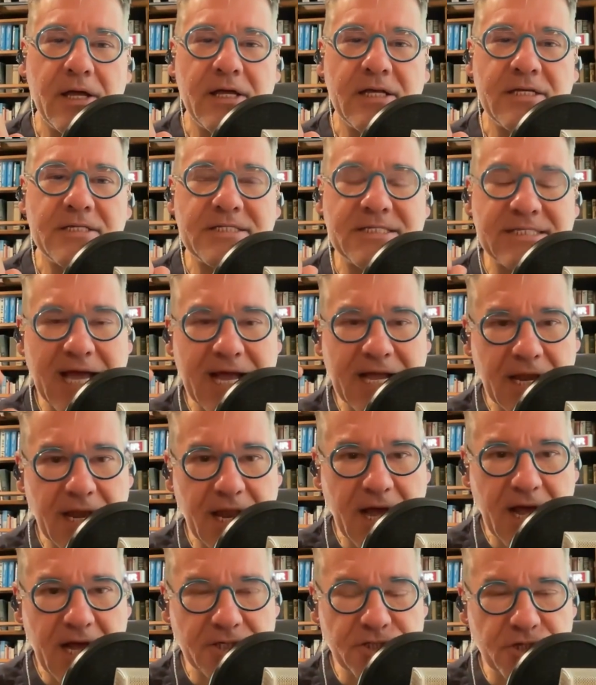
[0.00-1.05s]

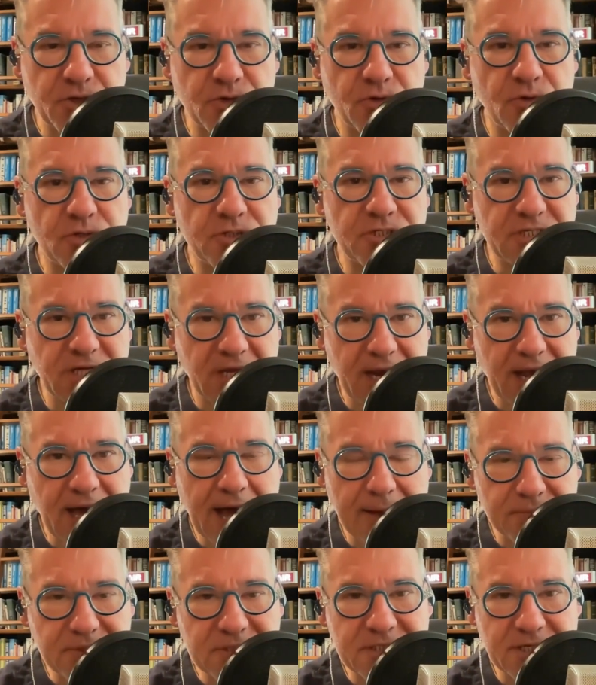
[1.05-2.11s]
Psychological
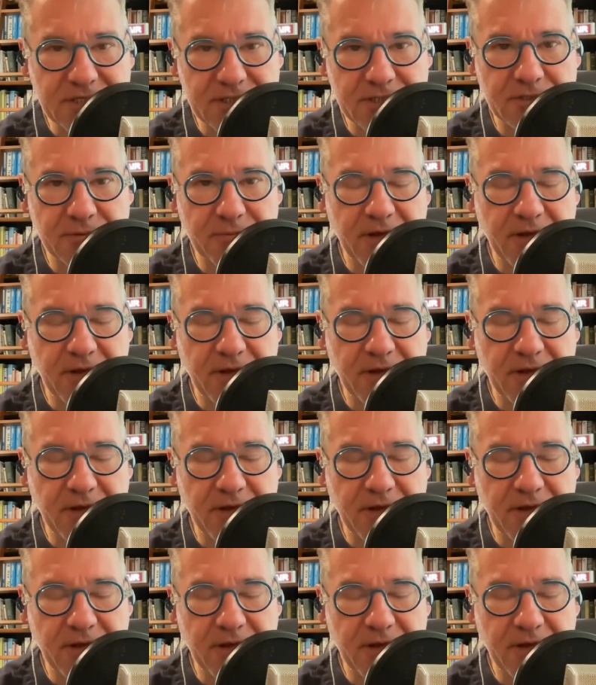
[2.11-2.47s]
solipsism.